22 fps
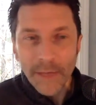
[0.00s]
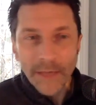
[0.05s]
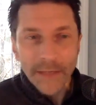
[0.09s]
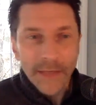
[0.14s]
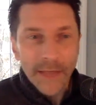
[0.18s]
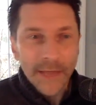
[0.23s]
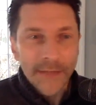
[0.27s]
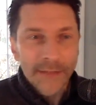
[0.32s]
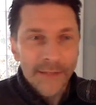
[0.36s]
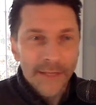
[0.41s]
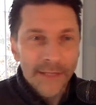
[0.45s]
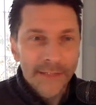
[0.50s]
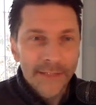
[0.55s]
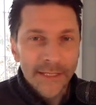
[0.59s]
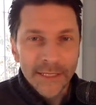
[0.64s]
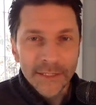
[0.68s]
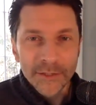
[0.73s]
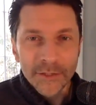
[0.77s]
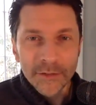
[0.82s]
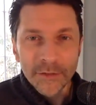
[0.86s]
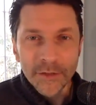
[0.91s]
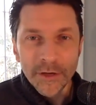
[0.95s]
I'd, I'd like to
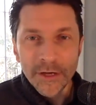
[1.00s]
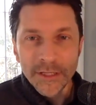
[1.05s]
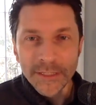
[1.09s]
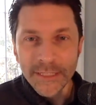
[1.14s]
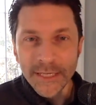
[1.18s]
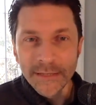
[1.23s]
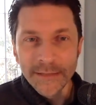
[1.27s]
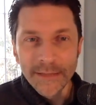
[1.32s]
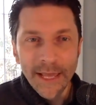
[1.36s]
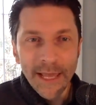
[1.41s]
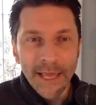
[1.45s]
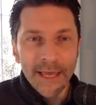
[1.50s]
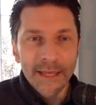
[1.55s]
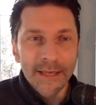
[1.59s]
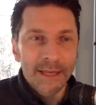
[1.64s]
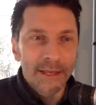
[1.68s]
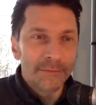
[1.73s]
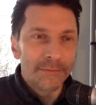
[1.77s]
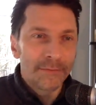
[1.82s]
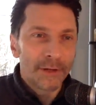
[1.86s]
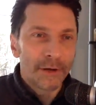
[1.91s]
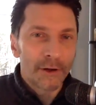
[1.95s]
get your thoughts on that.
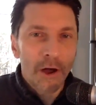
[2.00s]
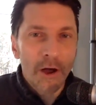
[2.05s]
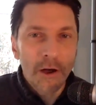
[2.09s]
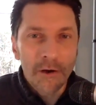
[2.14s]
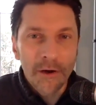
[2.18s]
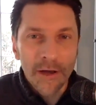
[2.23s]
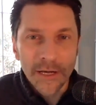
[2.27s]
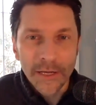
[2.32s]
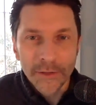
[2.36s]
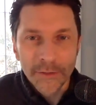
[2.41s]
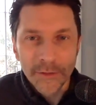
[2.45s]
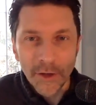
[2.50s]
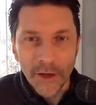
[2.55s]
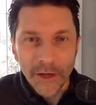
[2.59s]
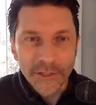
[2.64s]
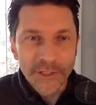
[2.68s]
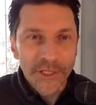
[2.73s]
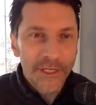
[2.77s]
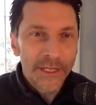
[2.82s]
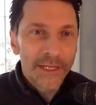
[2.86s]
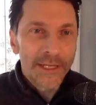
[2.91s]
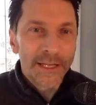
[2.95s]
If there are any
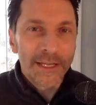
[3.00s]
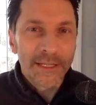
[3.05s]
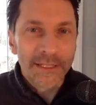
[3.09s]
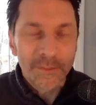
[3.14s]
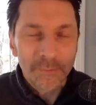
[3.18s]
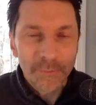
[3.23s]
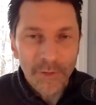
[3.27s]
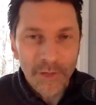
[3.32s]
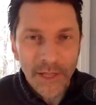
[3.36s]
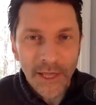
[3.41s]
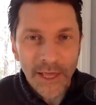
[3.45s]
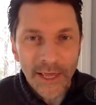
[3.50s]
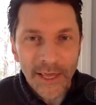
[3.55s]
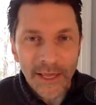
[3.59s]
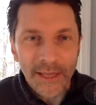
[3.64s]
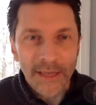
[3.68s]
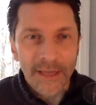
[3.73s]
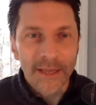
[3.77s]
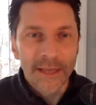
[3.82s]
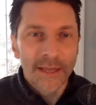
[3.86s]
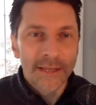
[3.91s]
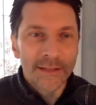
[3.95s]
thoughts, you didn't get to
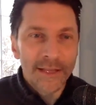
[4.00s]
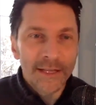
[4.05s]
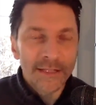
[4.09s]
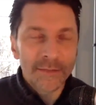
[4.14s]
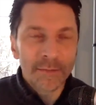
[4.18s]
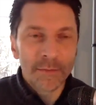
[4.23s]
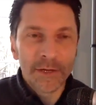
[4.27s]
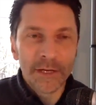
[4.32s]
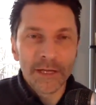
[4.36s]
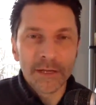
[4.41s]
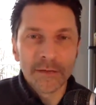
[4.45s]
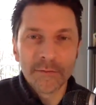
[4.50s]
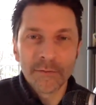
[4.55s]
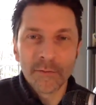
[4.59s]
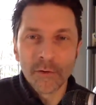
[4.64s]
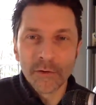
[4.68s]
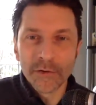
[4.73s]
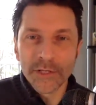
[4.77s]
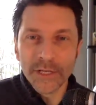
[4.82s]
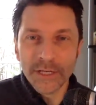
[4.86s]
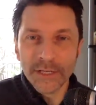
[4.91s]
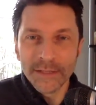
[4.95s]
play. Uh, that's pretty
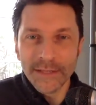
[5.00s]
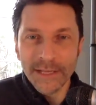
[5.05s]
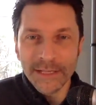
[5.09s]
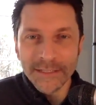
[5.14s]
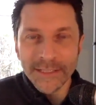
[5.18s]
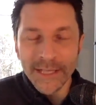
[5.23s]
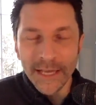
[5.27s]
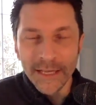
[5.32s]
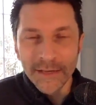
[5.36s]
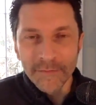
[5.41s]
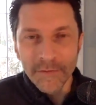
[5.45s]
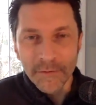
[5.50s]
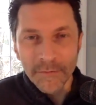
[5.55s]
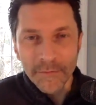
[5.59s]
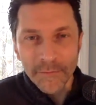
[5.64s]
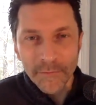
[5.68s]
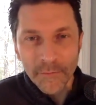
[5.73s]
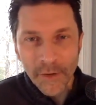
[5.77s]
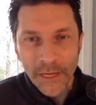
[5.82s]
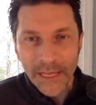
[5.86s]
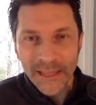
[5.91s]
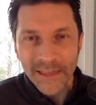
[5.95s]
unfortunate. That's kind of a
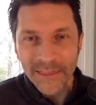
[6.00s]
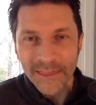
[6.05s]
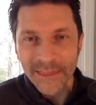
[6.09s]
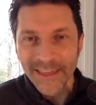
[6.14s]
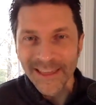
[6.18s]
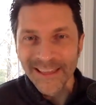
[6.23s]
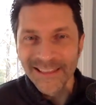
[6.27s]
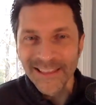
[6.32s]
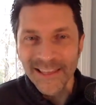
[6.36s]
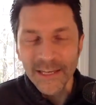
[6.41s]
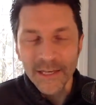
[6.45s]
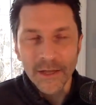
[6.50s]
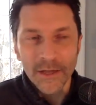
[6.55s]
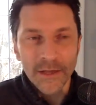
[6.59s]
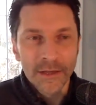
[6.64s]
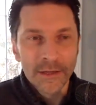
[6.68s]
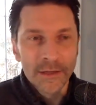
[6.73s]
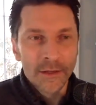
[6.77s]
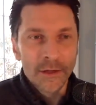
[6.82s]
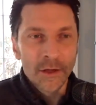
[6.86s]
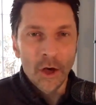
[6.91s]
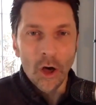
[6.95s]
freak thing that
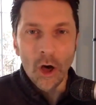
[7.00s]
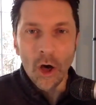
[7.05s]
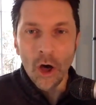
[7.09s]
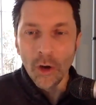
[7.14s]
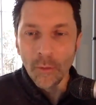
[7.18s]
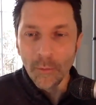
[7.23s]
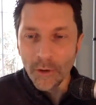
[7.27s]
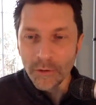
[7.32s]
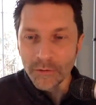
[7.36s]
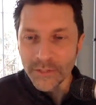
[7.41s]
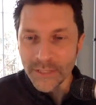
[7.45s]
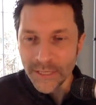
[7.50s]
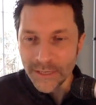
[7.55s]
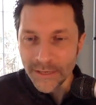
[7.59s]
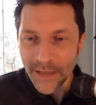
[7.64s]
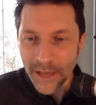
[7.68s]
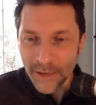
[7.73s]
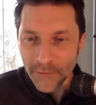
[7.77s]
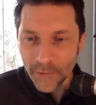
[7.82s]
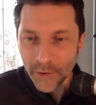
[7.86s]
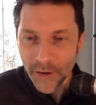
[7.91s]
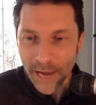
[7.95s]
almost
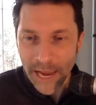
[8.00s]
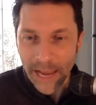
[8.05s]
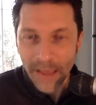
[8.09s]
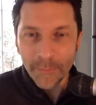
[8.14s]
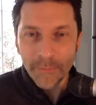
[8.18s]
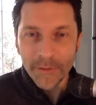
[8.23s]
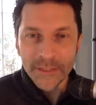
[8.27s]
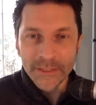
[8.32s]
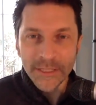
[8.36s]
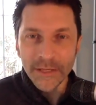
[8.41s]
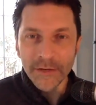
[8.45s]
never happens.